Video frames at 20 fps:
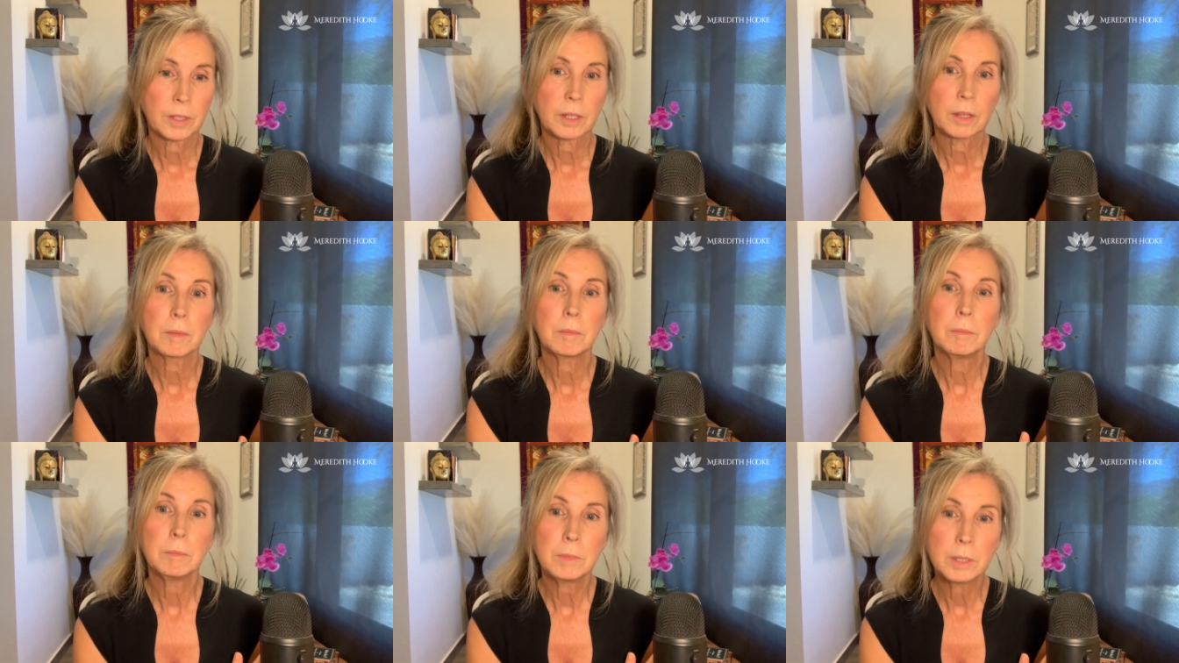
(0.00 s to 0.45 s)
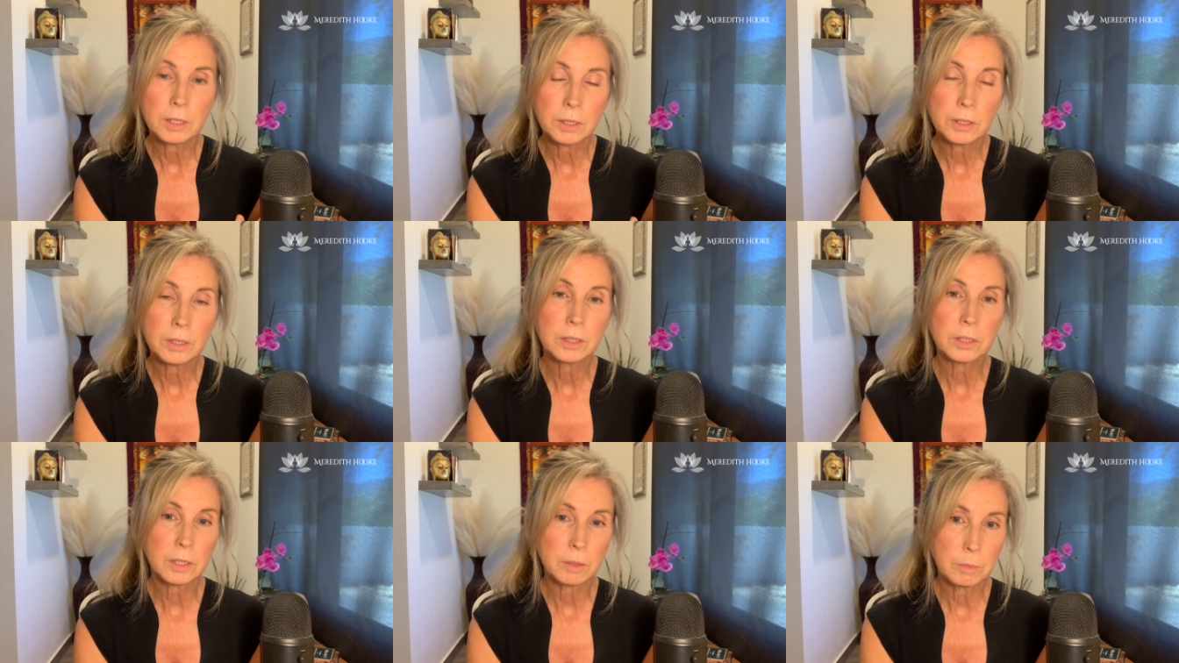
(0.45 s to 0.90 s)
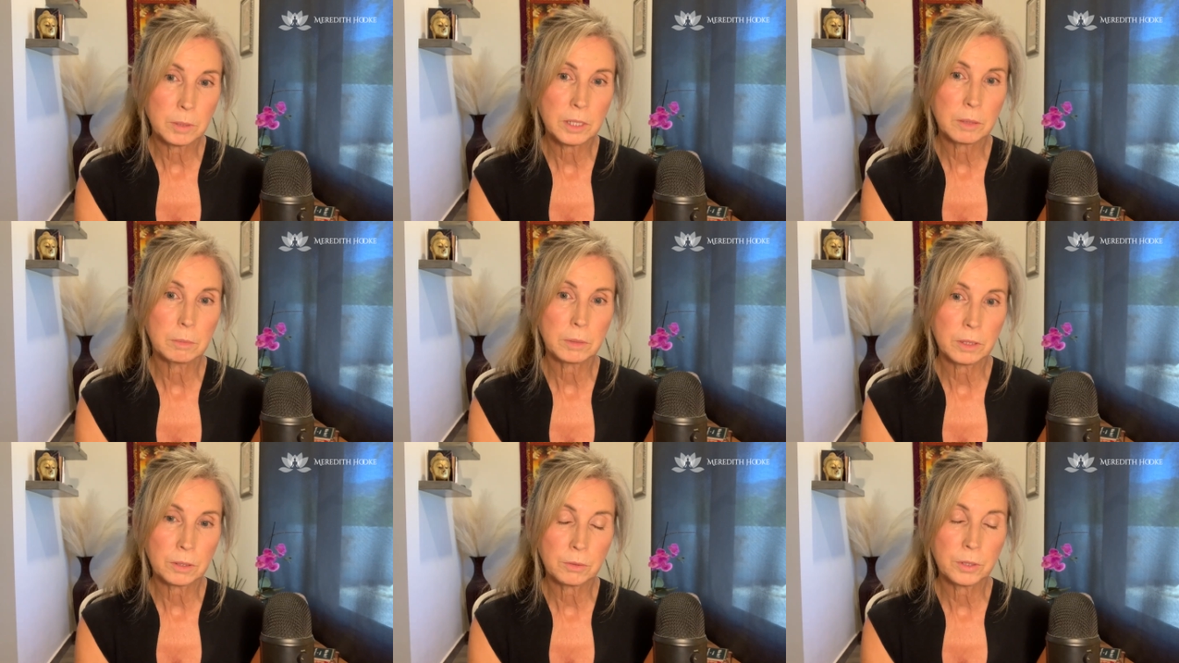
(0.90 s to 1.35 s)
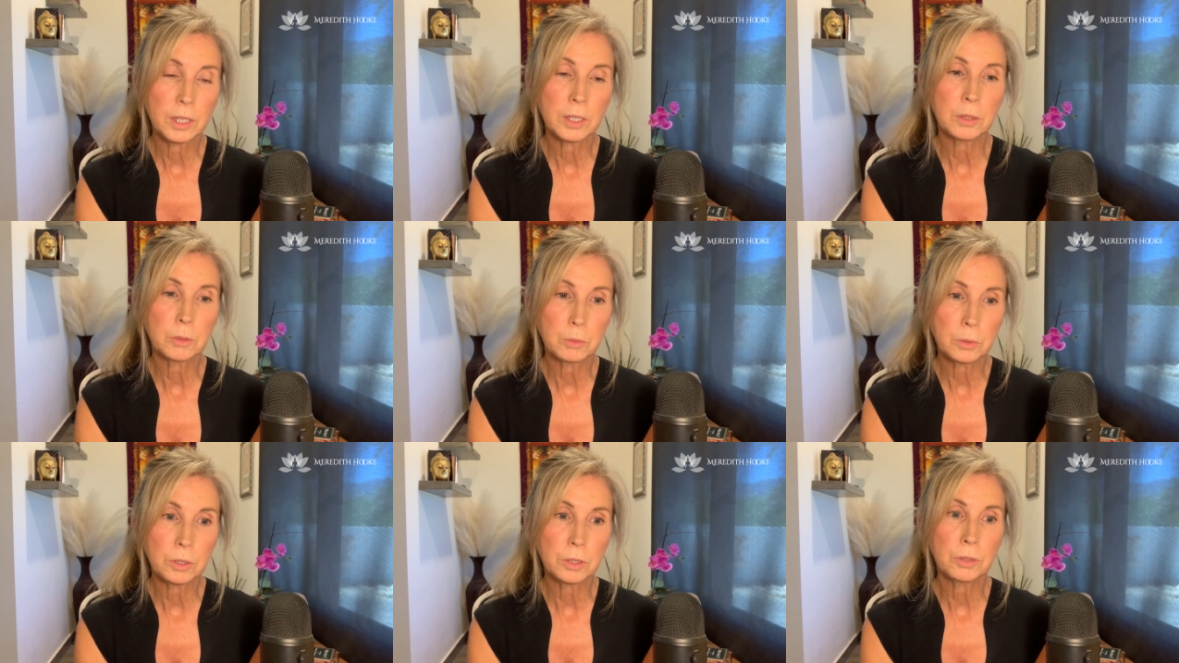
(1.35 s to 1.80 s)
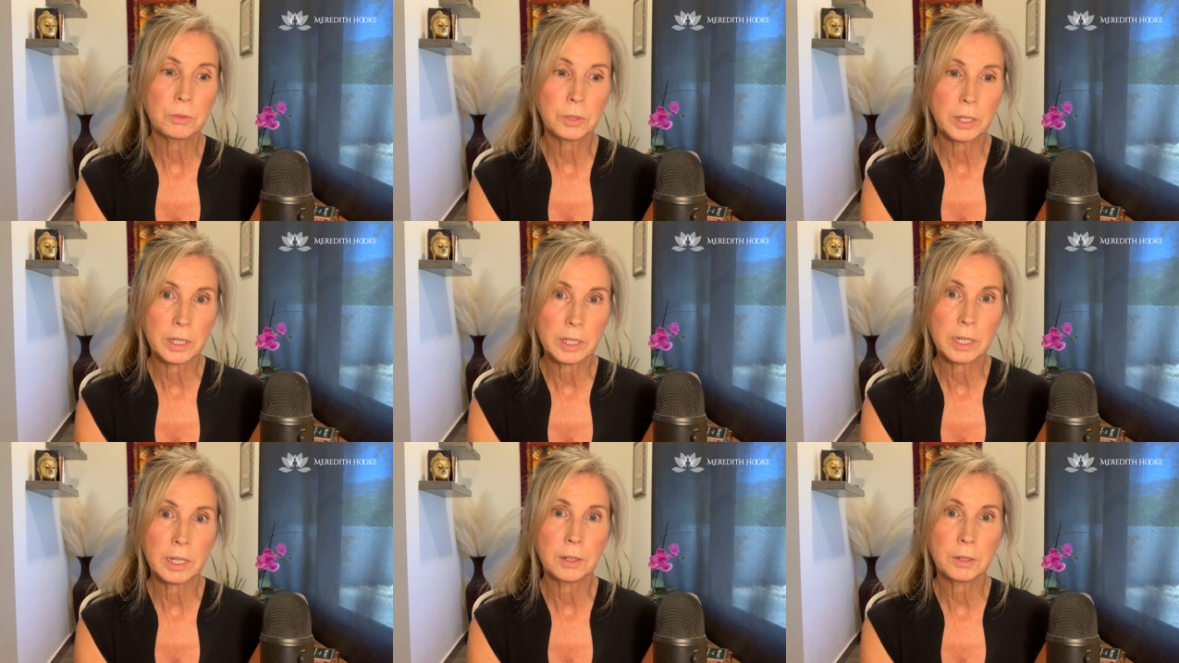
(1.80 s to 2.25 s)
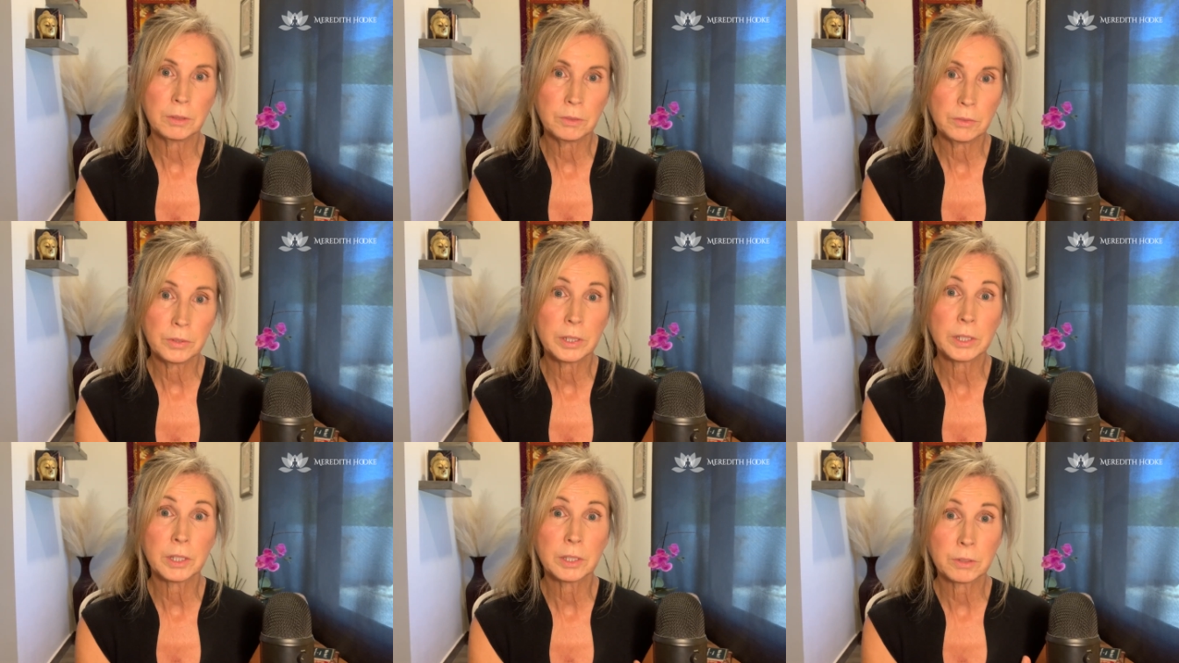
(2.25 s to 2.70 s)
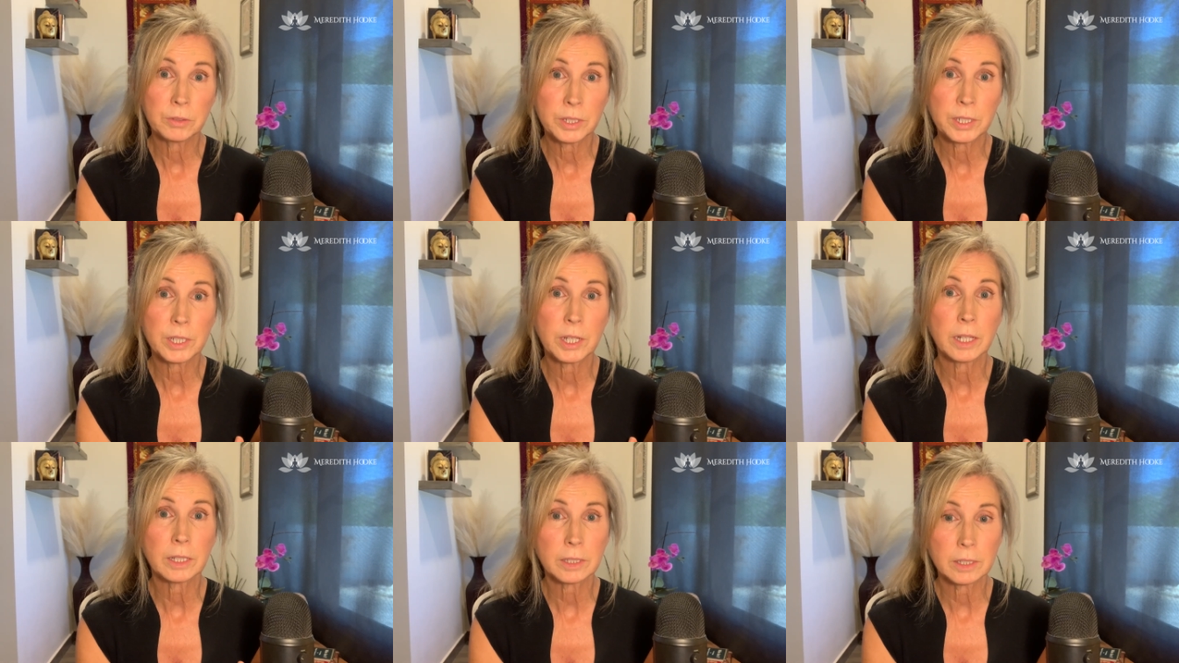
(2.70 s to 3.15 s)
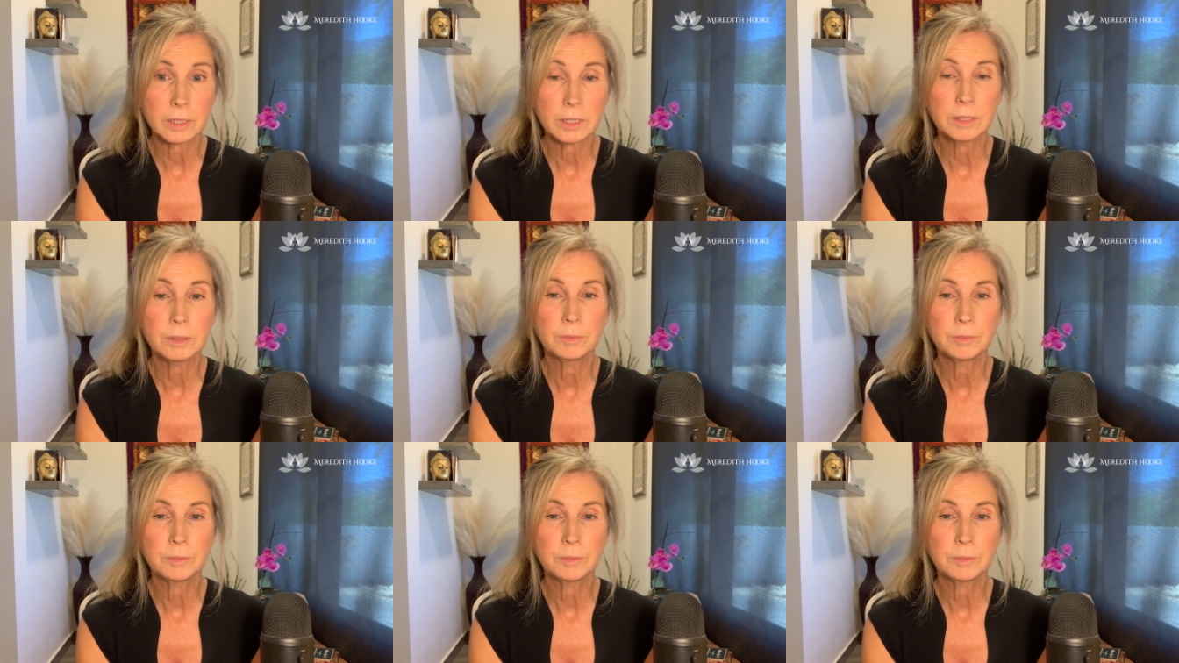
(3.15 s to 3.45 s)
millions of people around the world right now are feeling rejected.